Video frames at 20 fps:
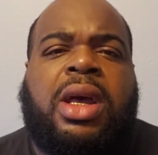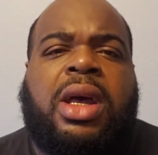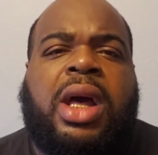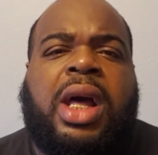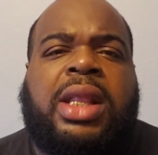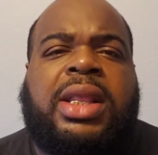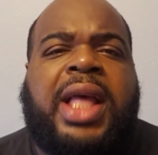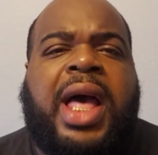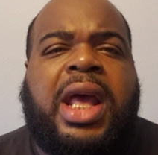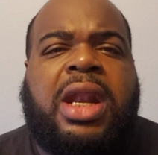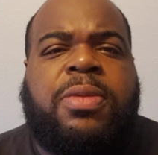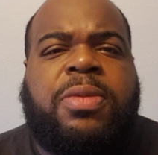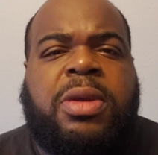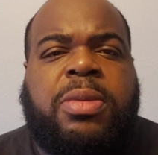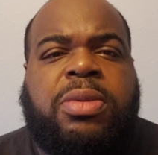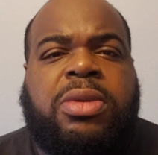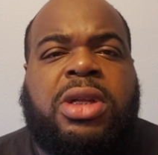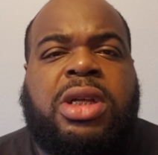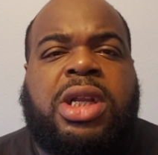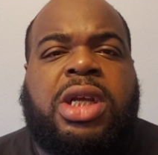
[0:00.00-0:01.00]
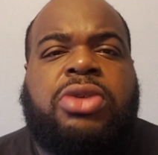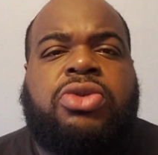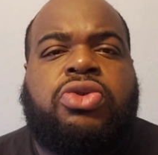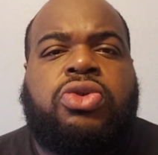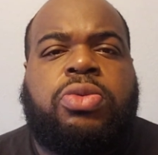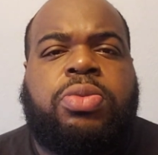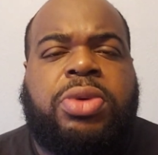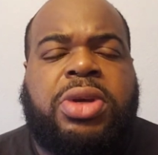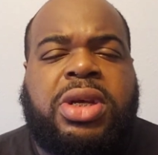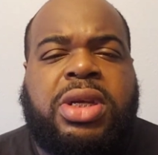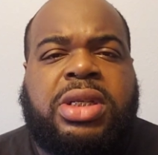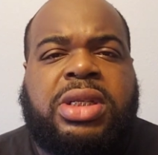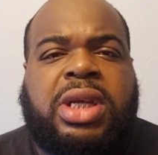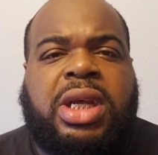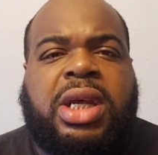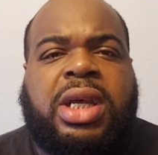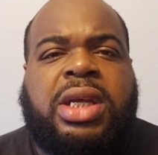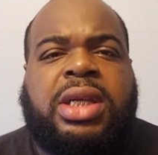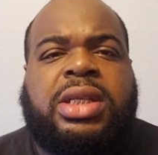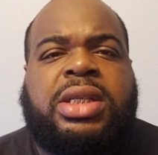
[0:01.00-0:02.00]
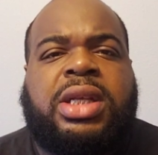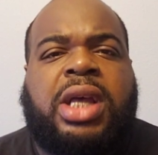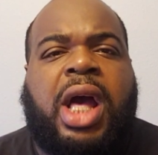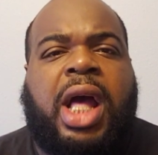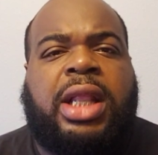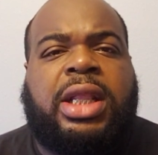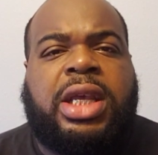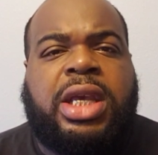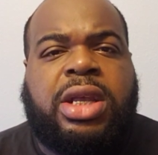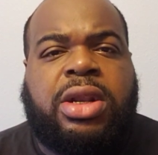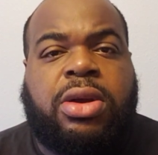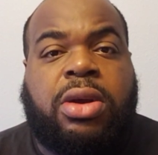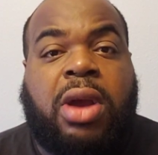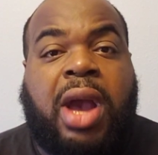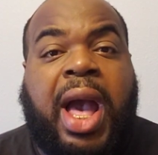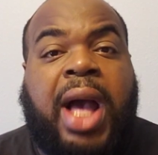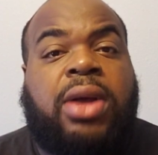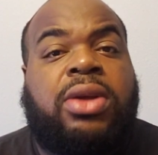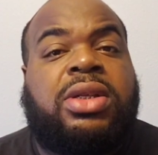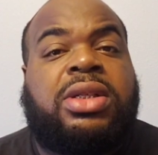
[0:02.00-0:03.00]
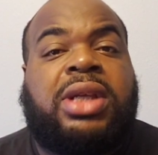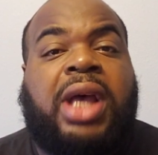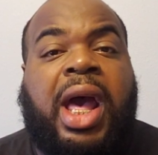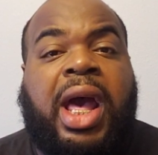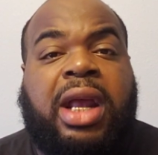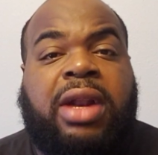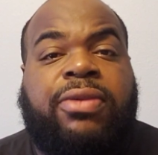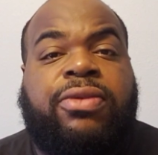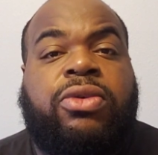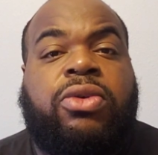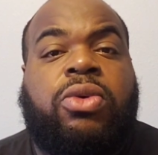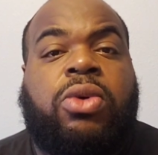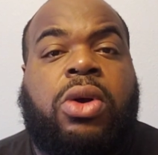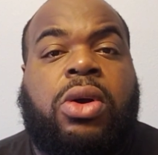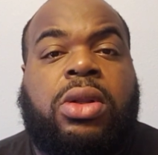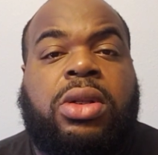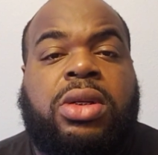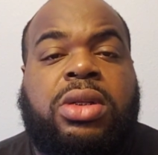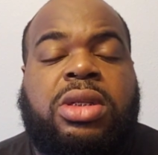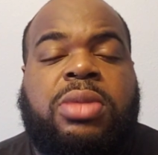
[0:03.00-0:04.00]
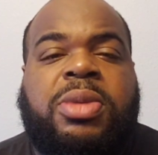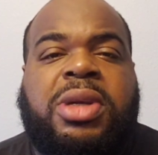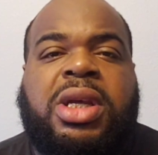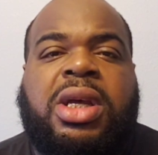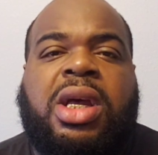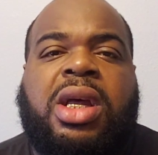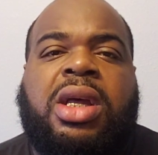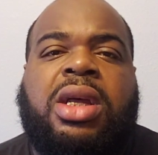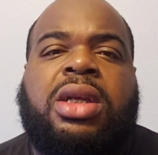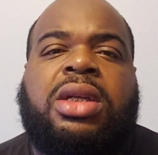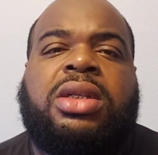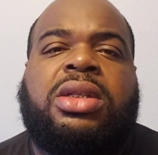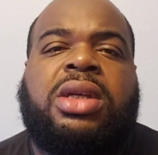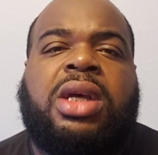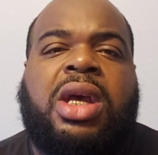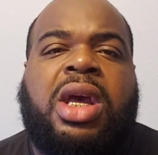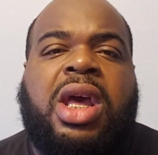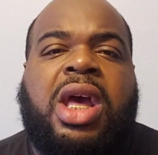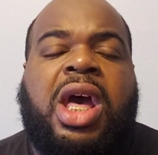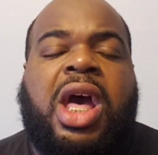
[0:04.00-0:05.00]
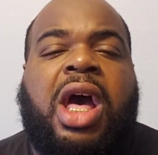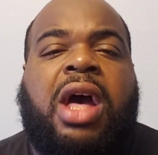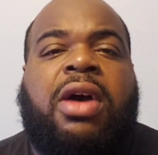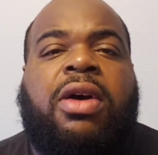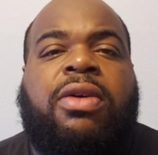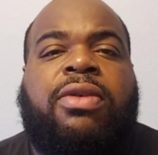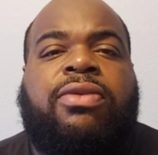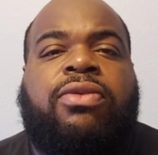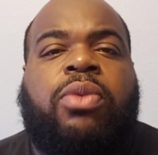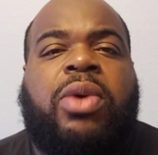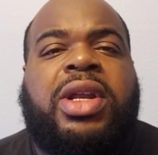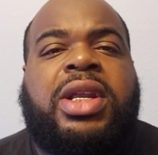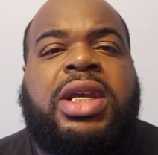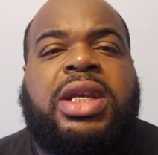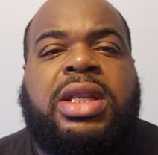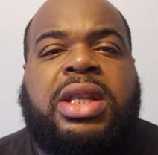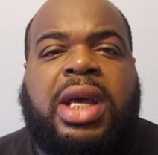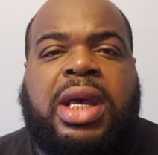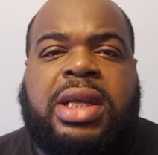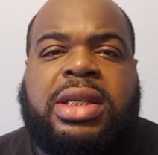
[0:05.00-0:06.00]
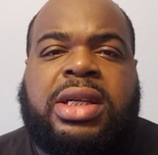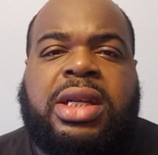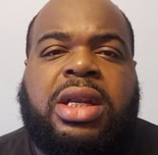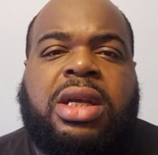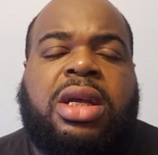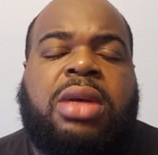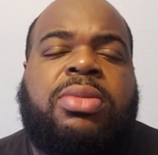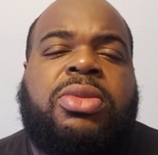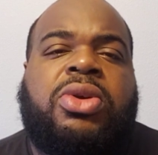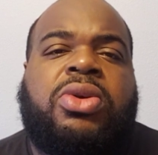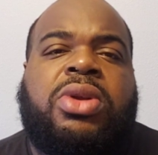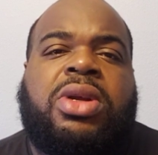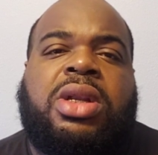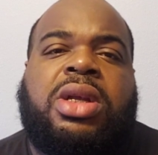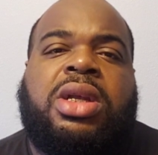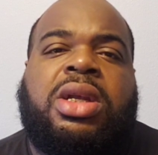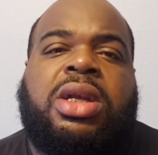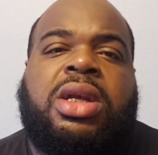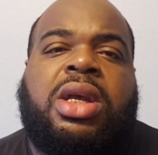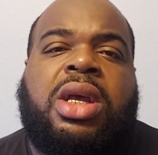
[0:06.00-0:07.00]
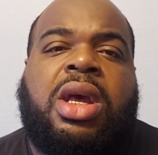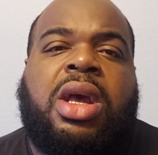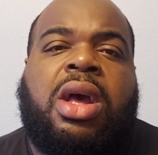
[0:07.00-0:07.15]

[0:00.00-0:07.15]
a lot of people look at Drew Bress as a leader outside of New Orleans because of what he does in the community.